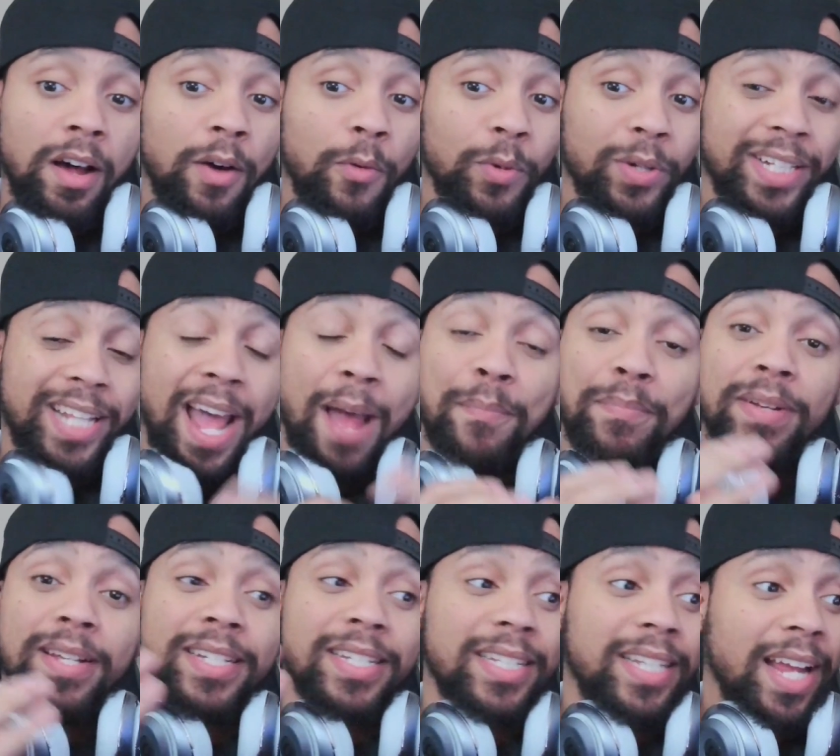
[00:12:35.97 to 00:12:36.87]
But that
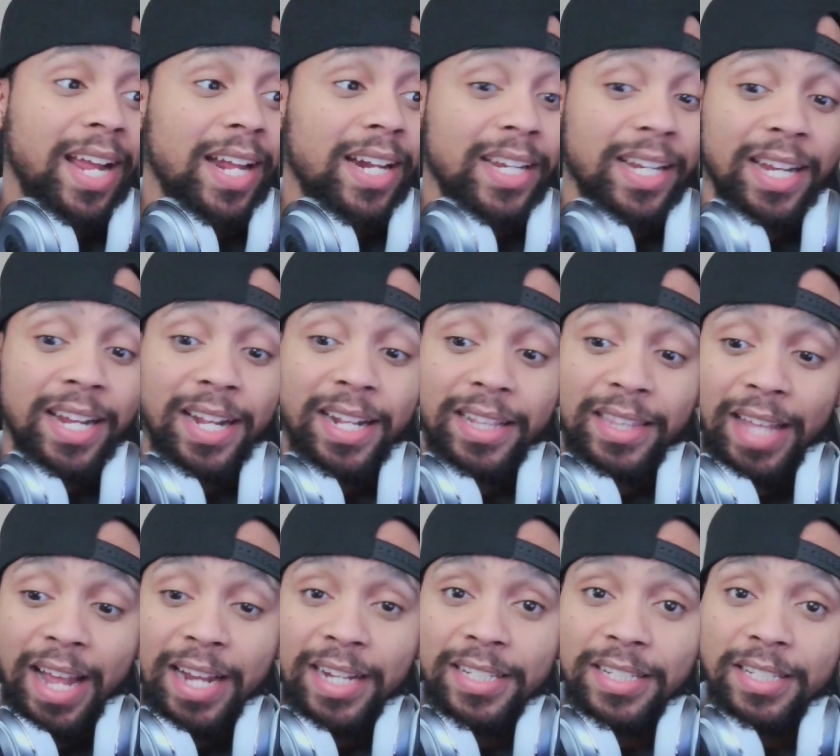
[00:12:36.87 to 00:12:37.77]
being said, again,
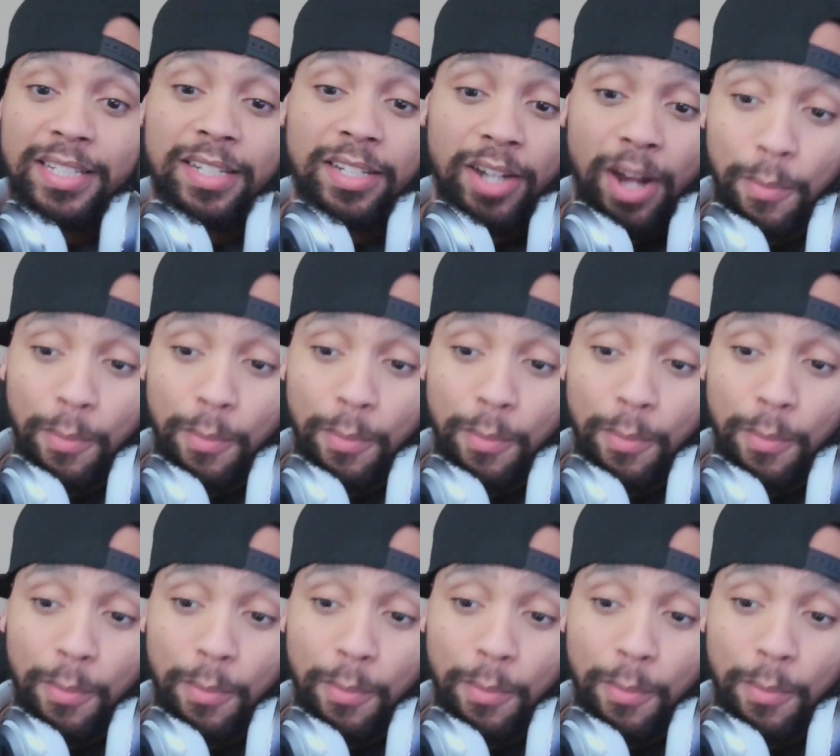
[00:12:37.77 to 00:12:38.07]
thanks.